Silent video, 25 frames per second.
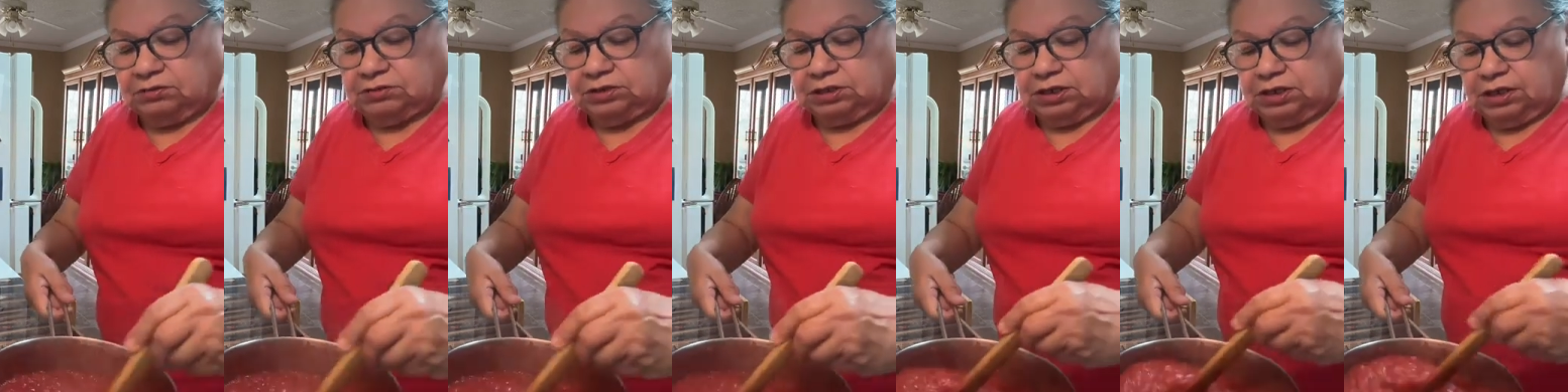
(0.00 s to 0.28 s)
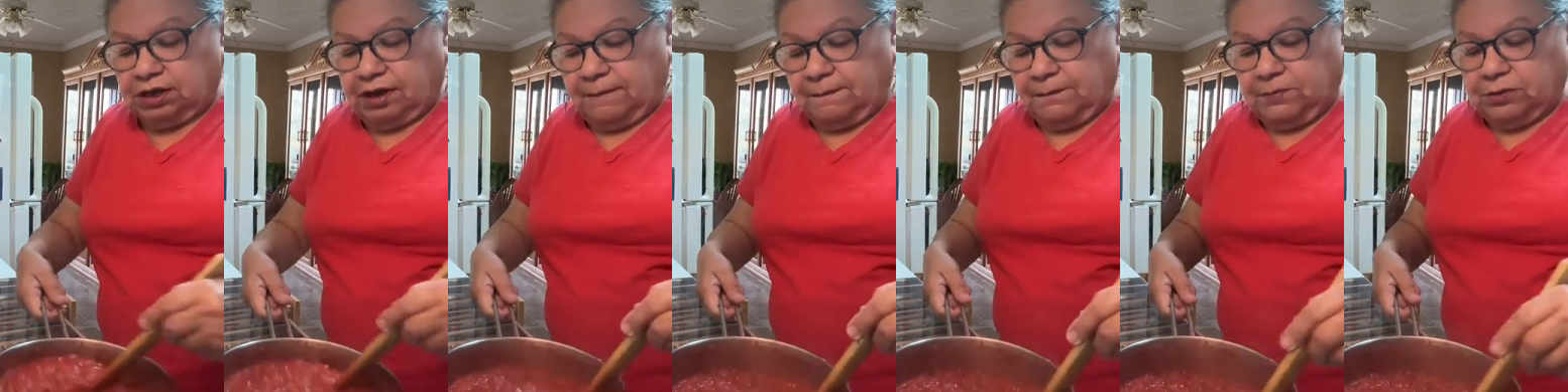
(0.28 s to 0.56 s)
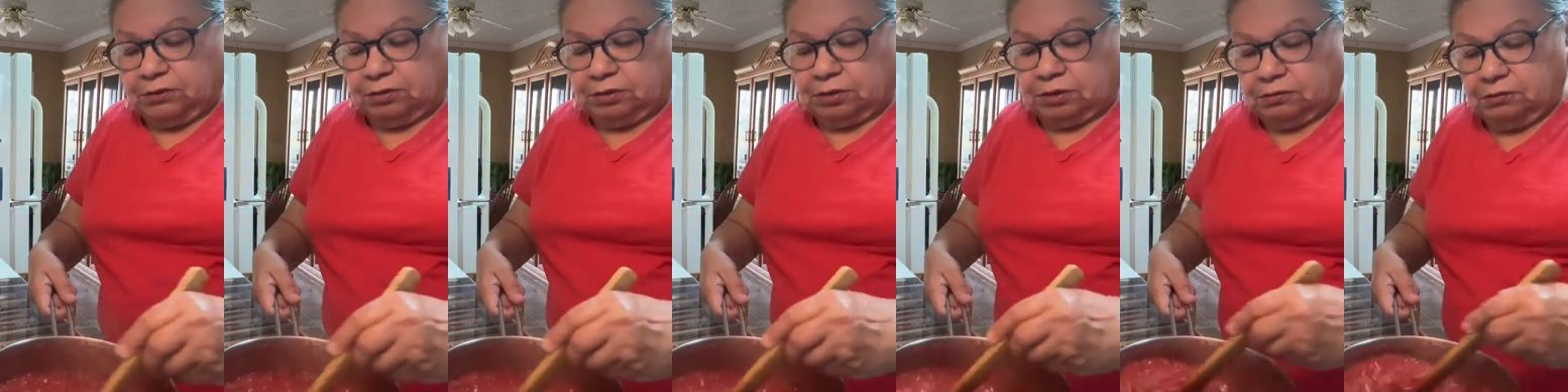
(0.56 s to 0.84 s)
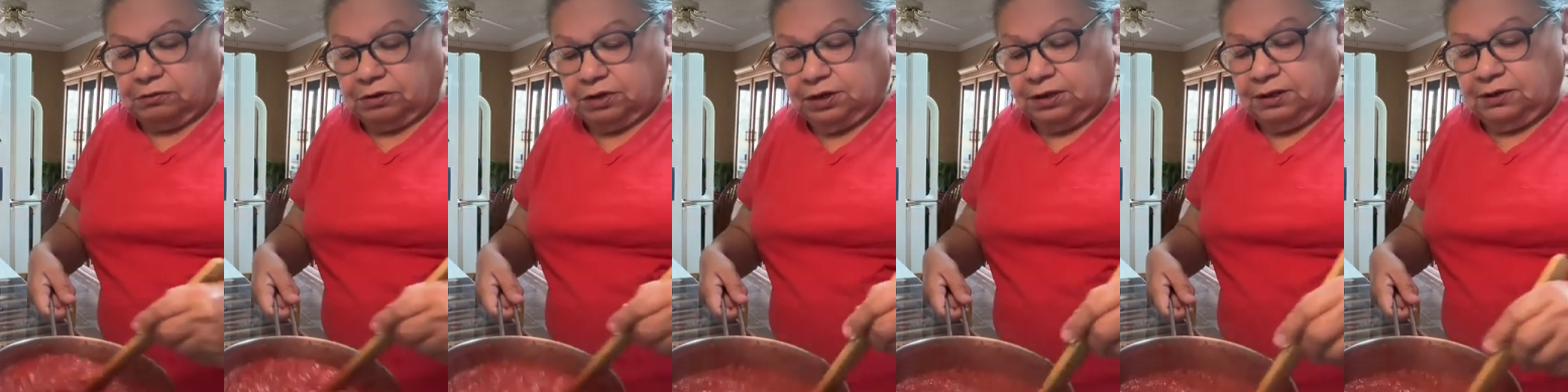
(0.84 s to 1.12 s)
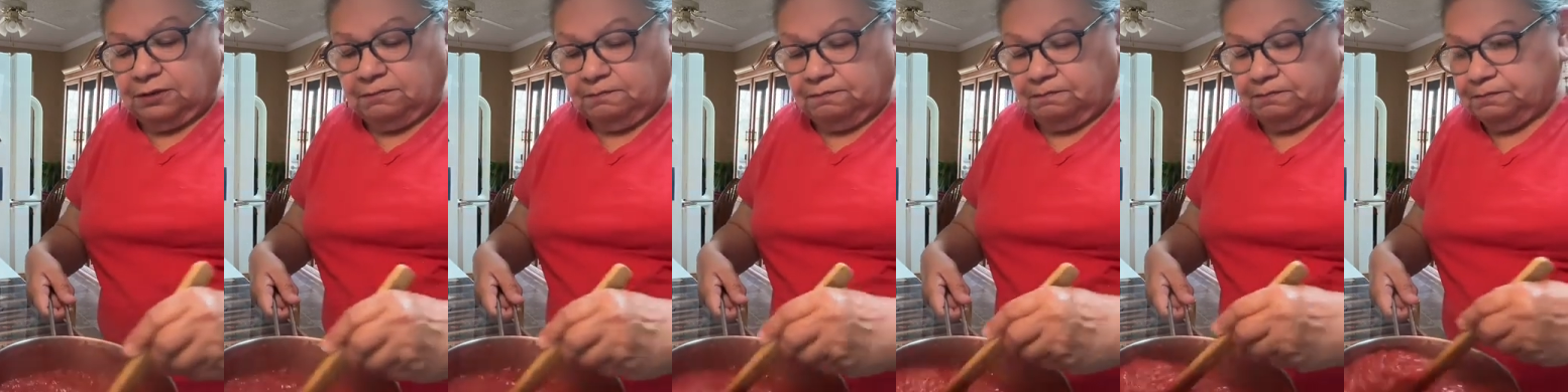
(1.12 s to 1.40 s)
to number
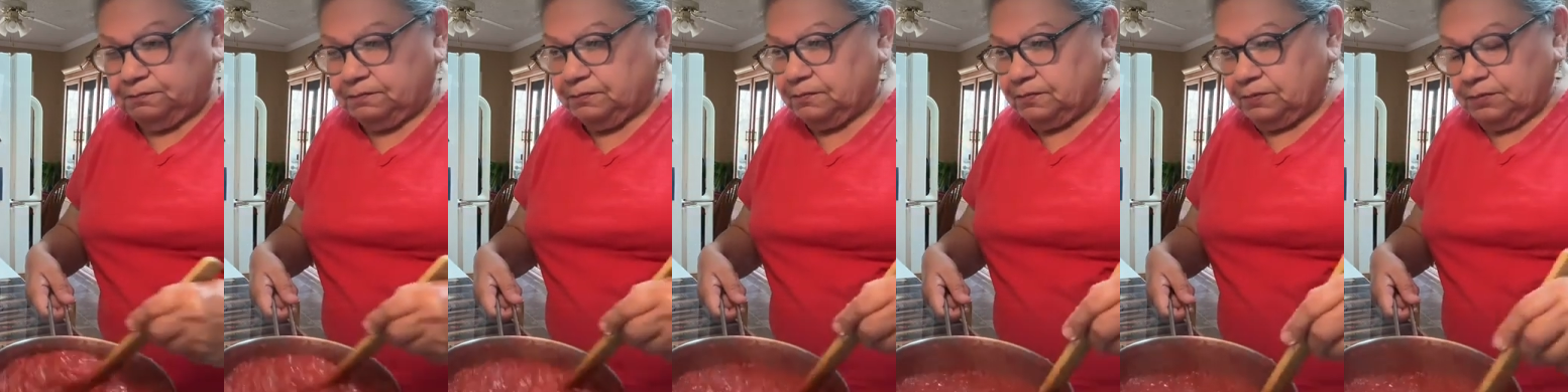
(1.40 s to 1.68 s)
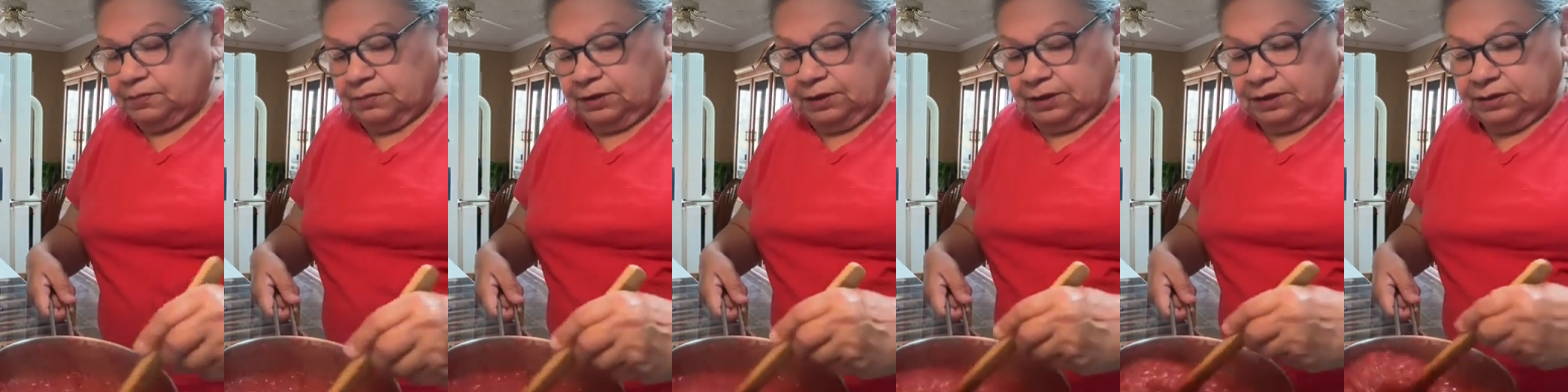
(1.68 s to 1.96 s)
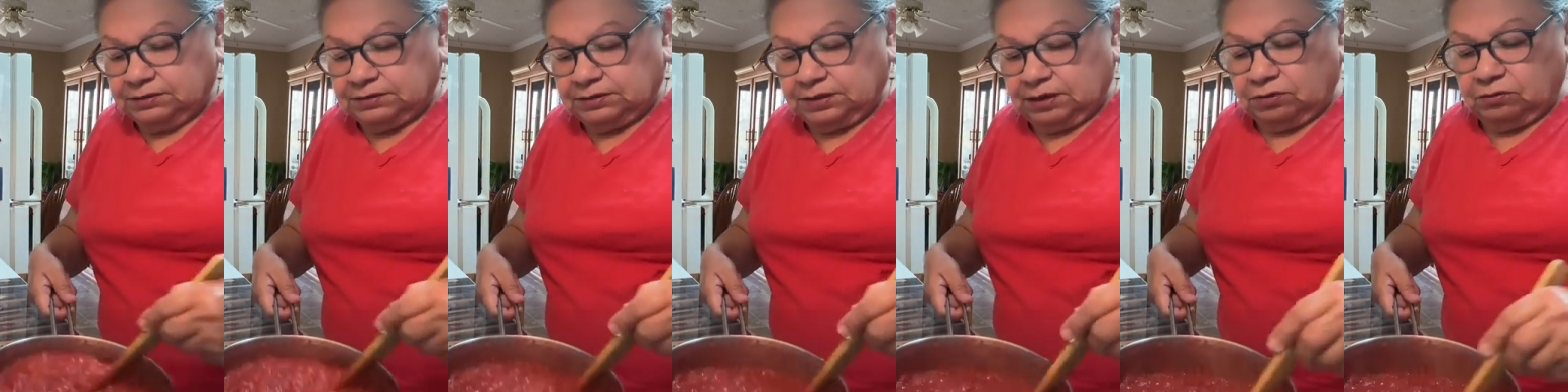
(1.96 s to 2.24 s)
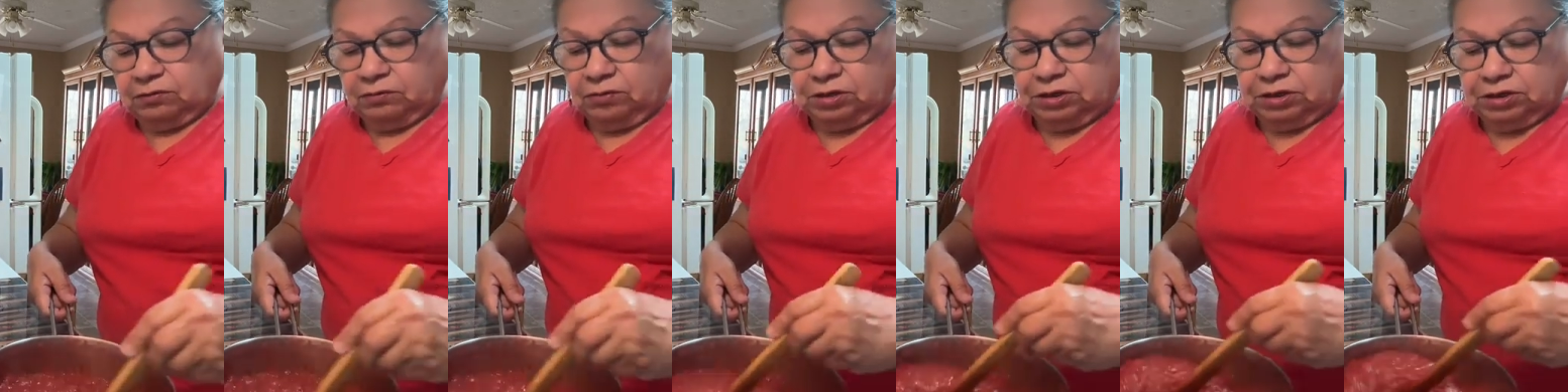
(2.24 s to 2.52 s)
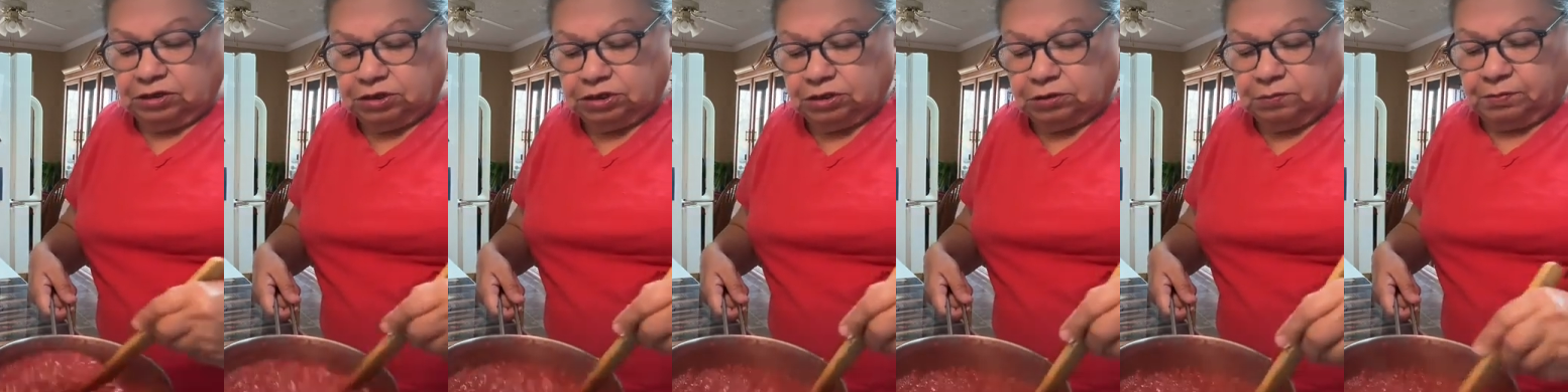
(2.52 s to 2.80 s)
3 because I don't want
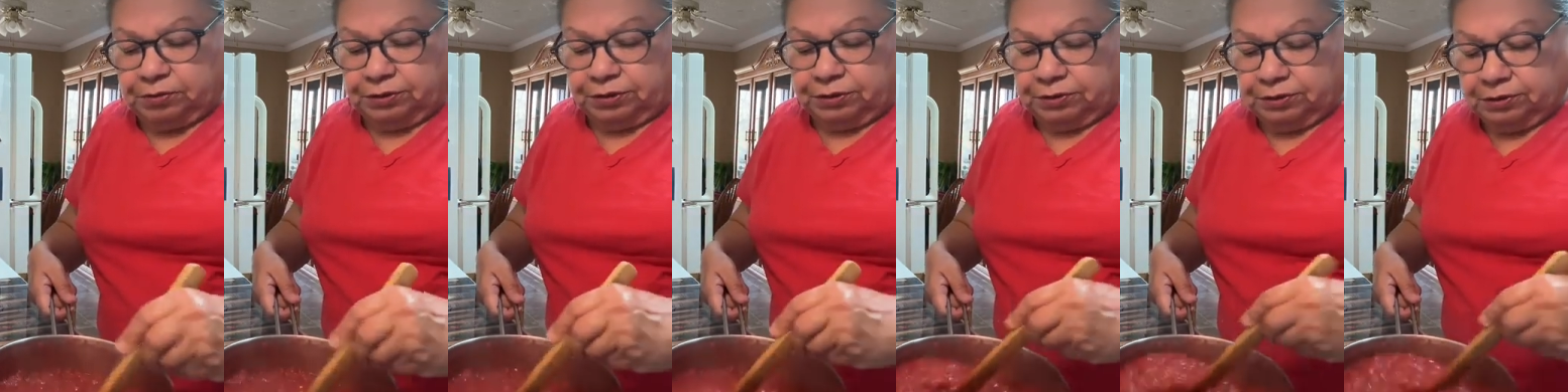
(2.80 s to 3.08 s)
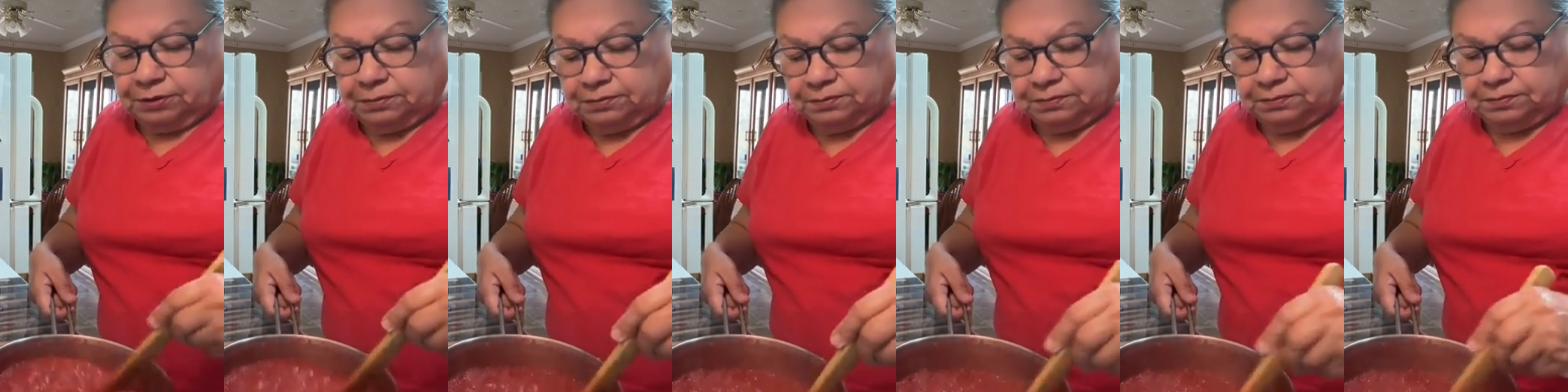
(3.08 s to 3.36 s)
it to burn.